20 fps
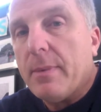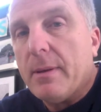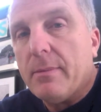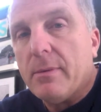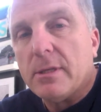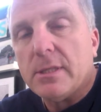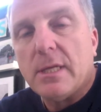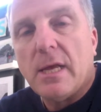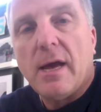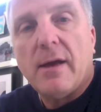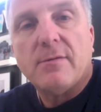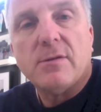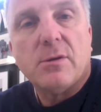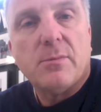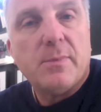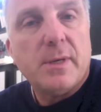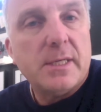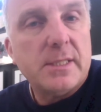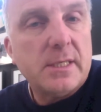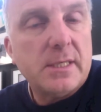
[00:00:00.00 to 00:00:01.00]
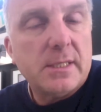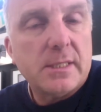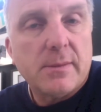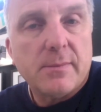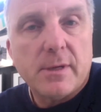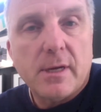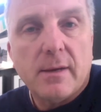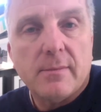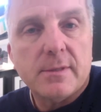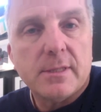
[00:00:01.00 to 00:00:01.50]
People's lives are busy.
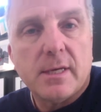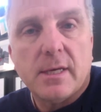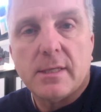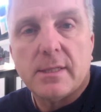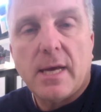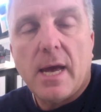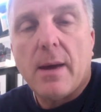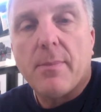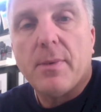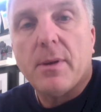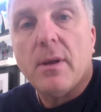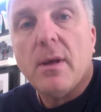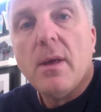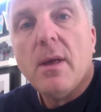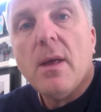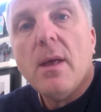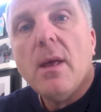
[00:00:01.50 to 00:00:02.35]
Sometimes things happen,